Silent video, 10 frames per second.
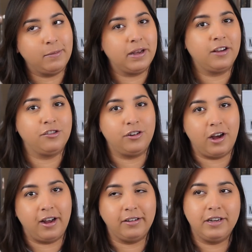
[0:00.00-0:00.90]
because you're
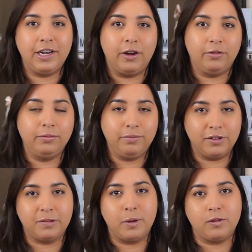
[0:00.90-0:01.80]
not, you know,
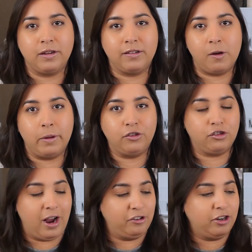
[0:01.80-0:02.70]
disposing so much
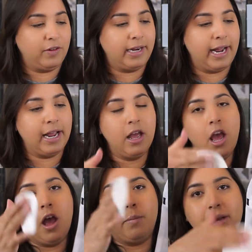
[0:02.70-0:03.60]
trash every day.
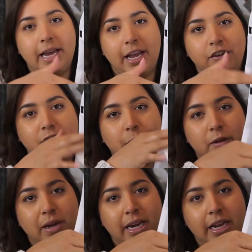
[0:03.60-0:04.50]
But yeah, you just put
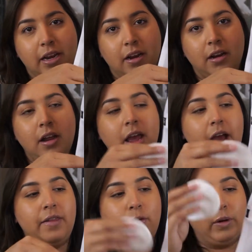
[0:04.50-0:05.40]
them in here,
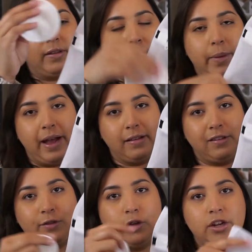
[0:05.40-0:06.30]
and then once the
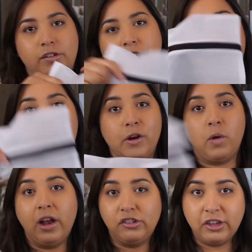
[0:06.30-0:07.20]
bag's full, you just throw them in your
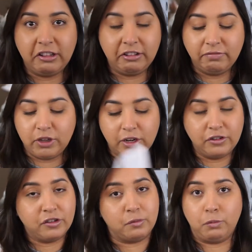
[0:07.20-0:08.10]
wash and you can
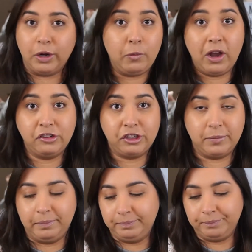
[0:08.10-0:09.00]
just rewash them.